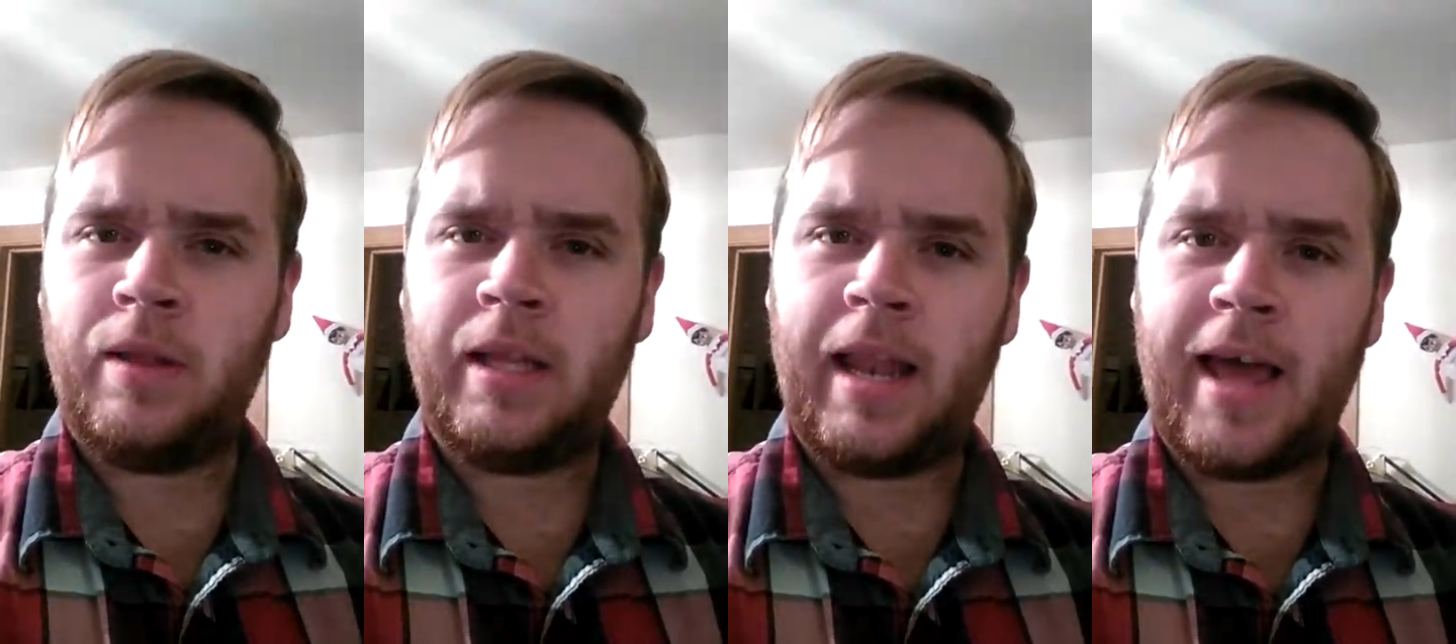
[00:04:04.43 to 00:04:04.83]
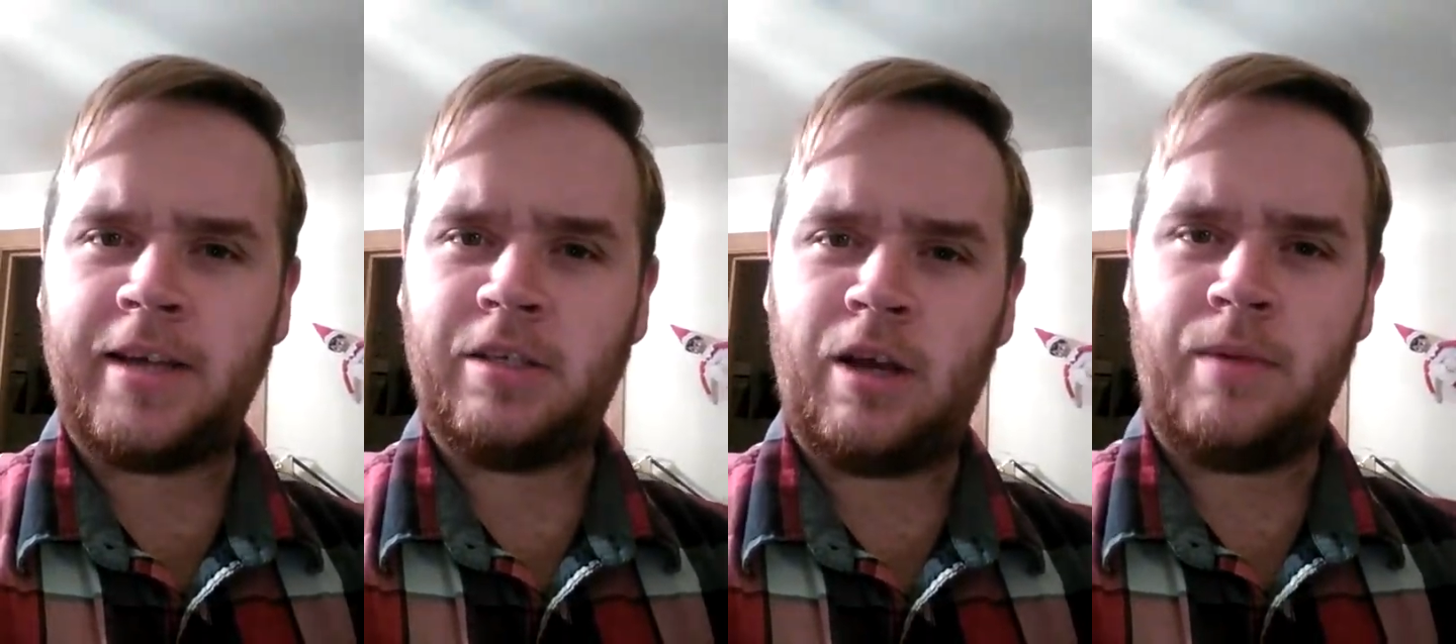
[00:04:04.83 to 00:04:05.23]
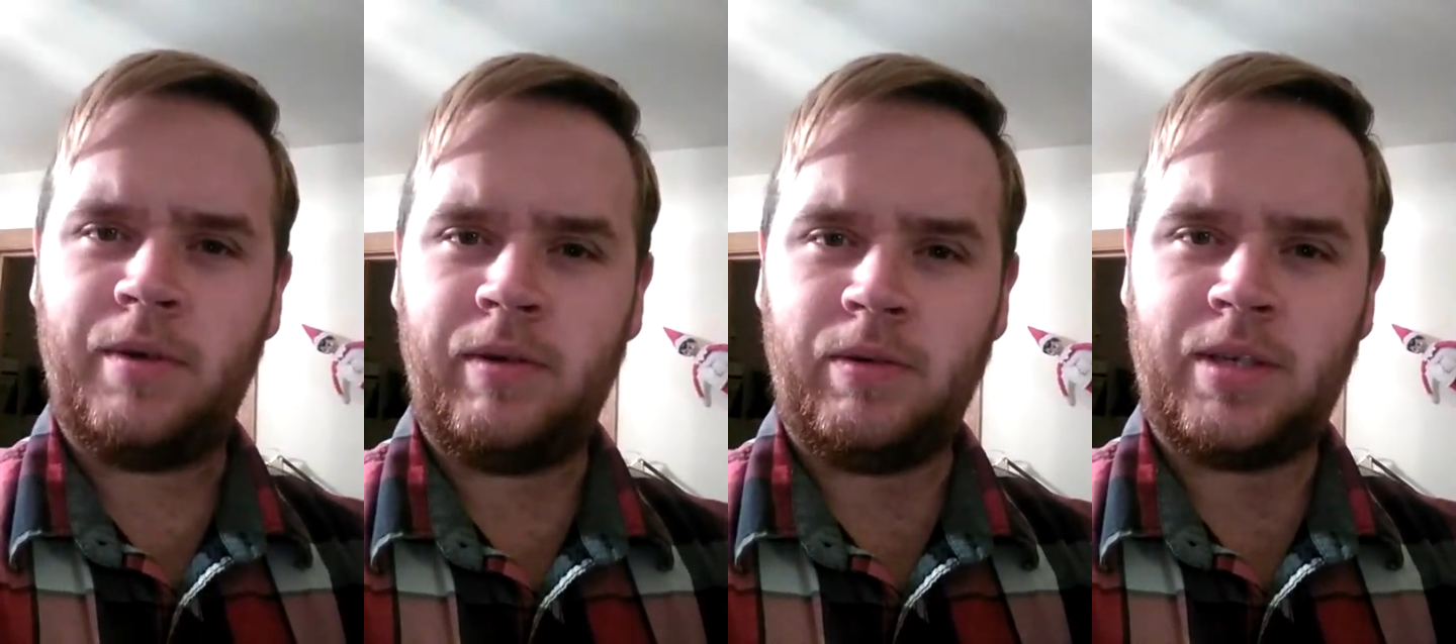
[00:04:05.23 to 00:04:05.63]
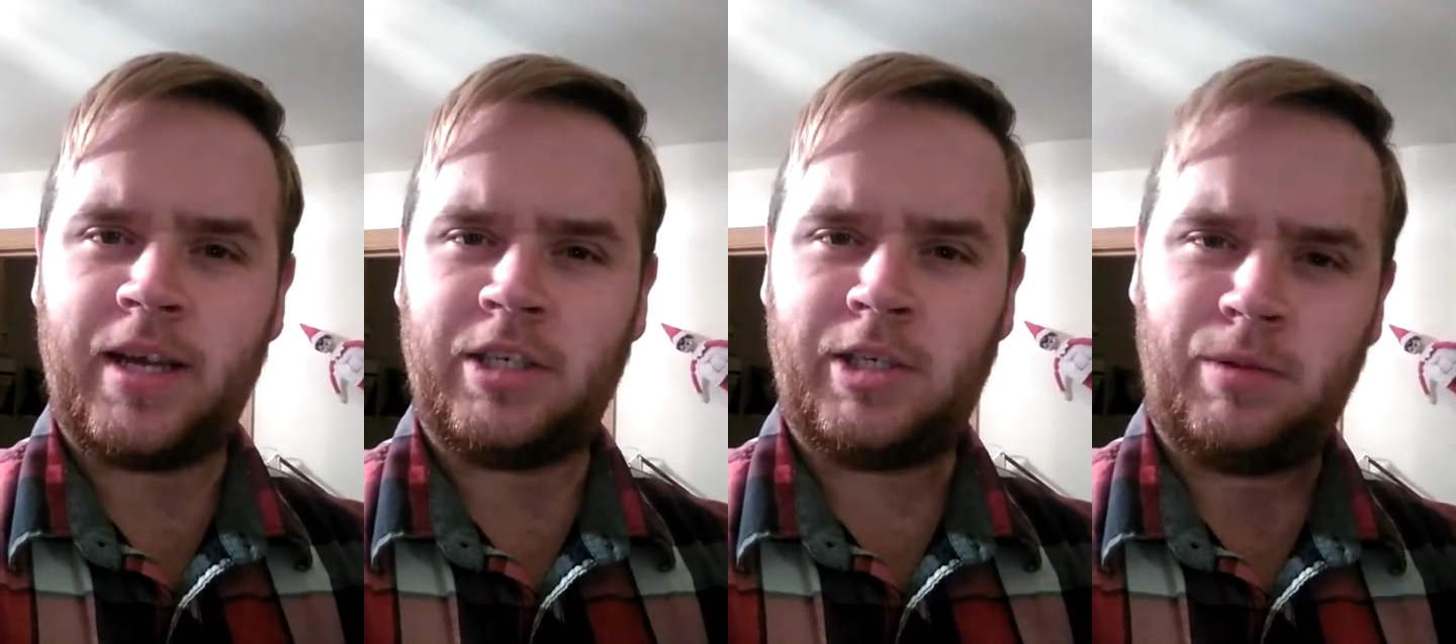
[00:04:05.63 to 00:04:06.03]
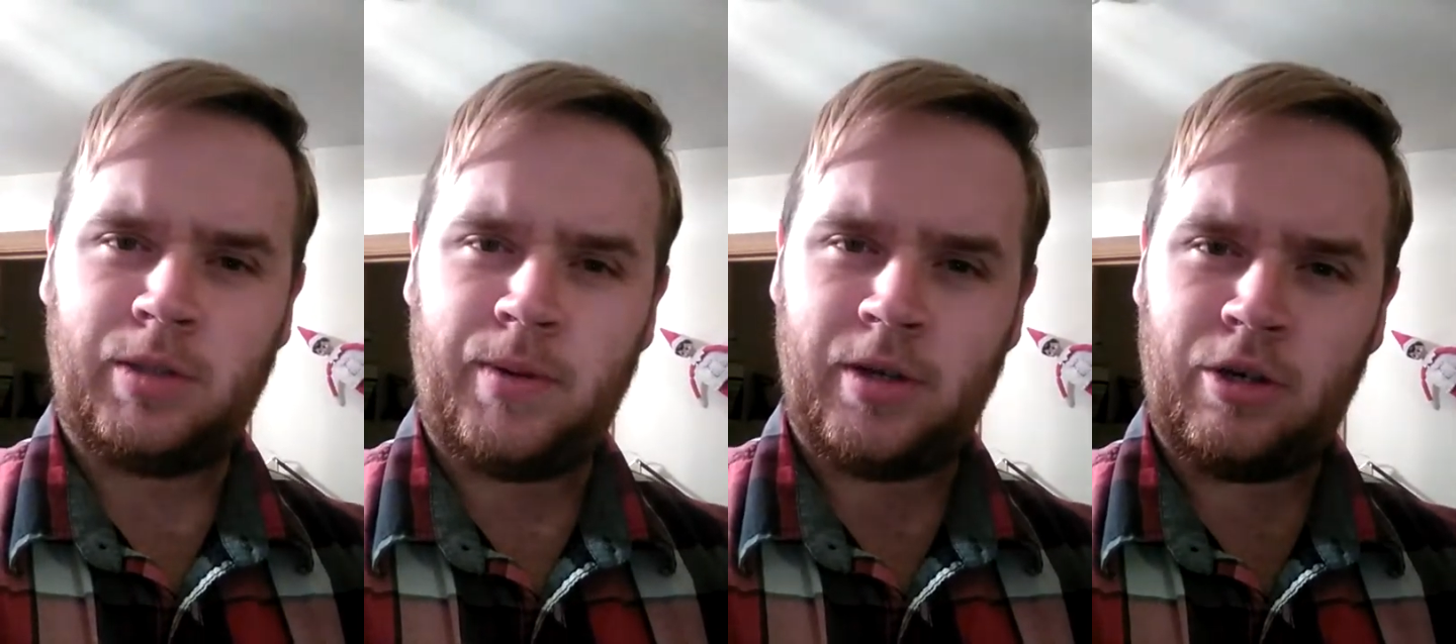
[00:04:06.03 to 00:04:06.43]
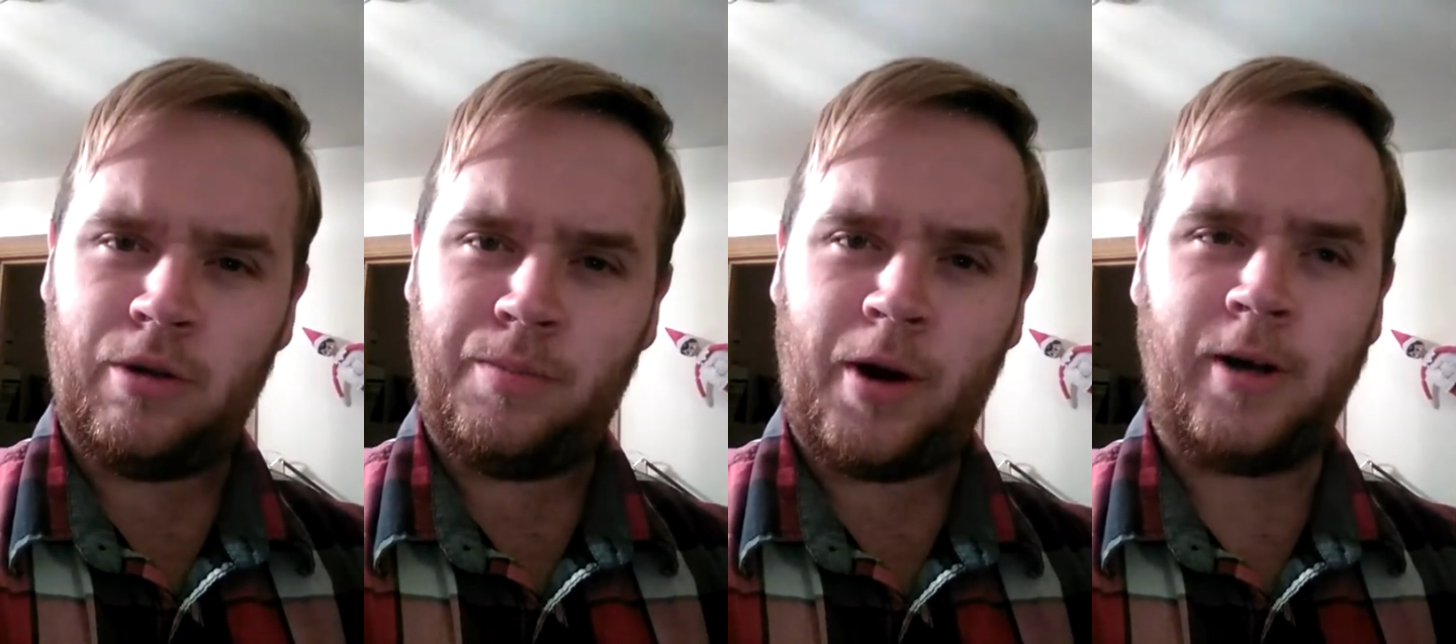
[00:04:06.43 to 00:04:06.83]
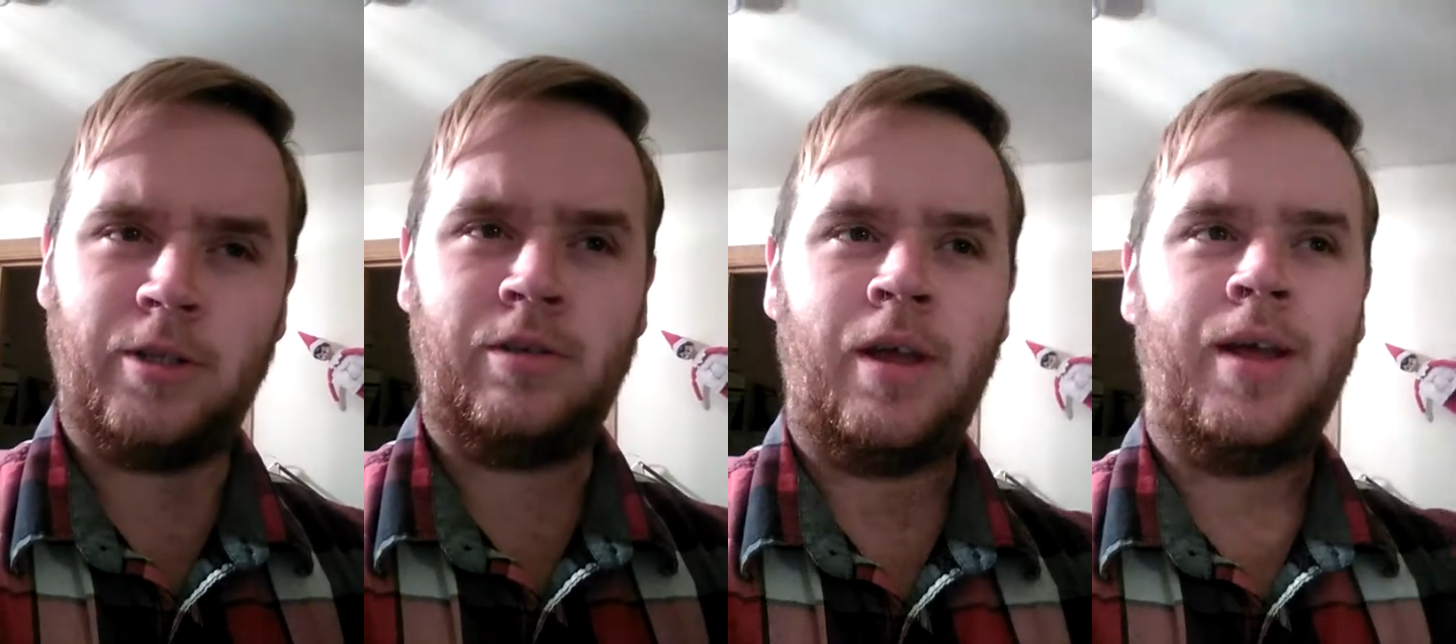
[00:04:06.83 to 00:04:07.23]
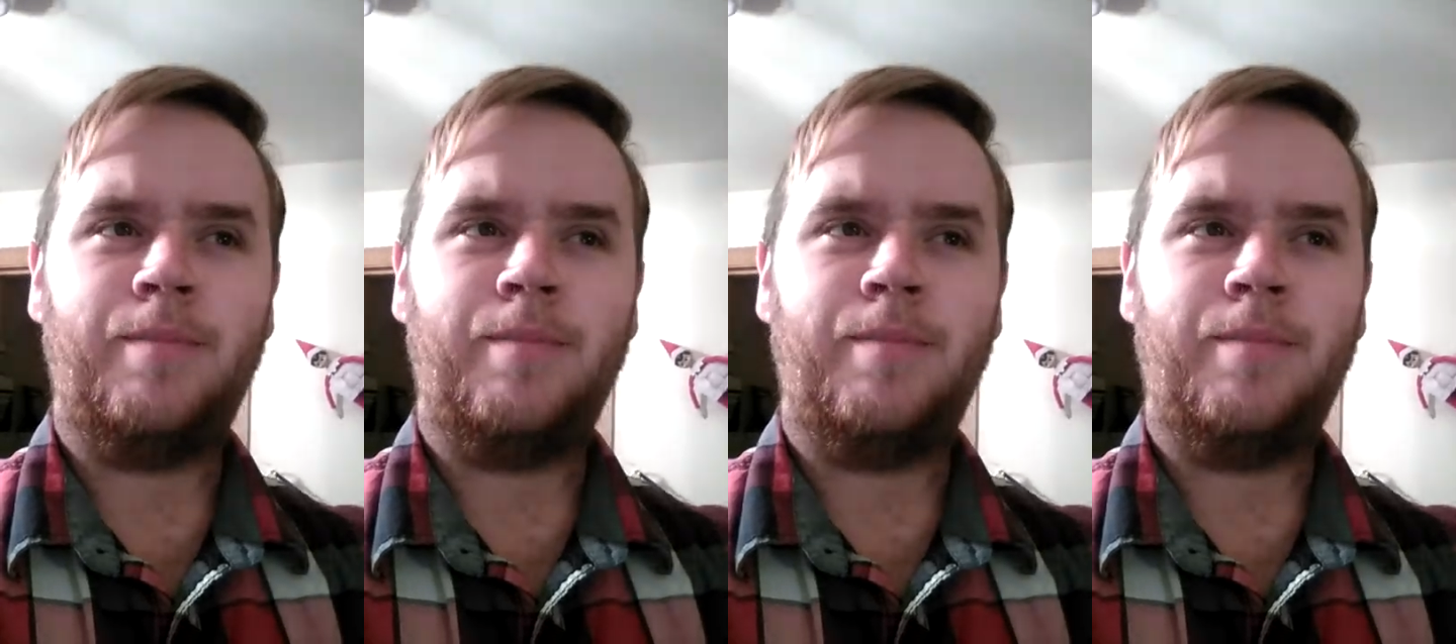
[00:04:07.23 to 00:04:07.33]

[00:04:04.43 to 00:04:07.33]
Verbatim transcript: that the last Saw movie was actually supposed to be in two parts,